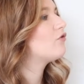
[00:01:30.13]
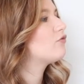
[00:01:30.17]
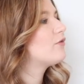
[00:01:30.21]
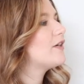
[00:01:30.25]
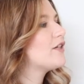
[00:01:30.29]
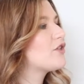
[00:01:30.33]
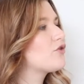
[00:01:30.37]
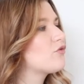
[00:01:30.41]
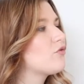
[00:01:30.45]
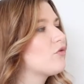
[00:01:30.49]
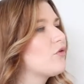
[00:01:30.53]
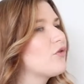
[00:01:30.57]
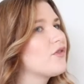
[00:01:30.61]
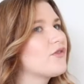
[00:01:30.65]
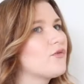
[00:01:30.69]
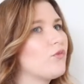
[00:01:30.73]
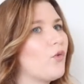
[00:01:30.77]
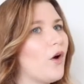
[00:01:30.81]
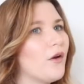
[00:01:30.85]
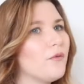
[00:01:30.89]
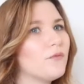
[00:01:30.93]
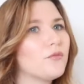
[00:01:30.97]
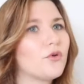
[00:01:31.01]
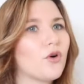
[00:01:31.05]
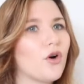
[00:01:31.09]
Rituals
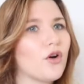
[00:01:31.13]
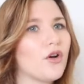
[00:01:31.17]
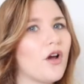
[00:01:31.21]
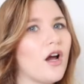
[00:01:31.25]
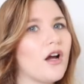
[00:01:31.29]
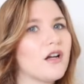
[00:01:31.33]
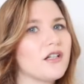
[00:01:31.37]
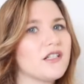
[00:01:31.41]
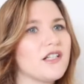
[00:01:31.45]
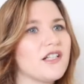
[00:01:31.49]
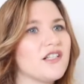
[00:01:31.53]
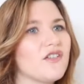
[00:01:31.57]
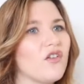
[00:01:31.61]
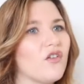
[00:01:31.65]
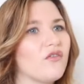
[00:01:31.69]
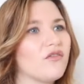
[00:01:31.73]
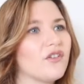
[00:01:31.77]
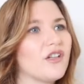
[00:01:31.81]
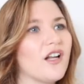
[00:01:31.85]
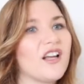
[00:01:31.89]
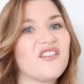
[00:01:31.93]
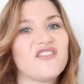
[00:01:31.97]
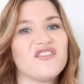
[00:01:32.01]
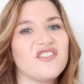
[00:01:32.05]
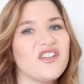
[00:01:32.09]
one product is
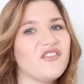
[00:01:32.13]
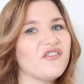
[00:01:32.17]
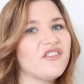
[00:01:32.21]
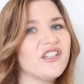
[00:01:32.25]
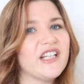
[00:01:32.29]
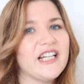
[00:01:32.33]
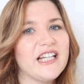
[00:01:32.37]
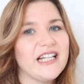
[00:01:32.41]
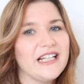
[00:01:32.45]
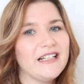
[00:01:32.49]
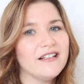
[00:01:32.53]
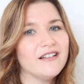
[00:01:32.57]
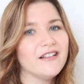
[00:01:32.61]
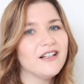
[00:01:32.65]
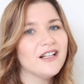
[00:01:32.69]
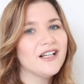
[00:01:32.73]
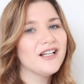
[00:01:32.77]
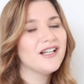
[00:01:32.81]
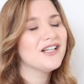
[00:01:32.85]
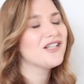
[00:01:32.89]
often like 15,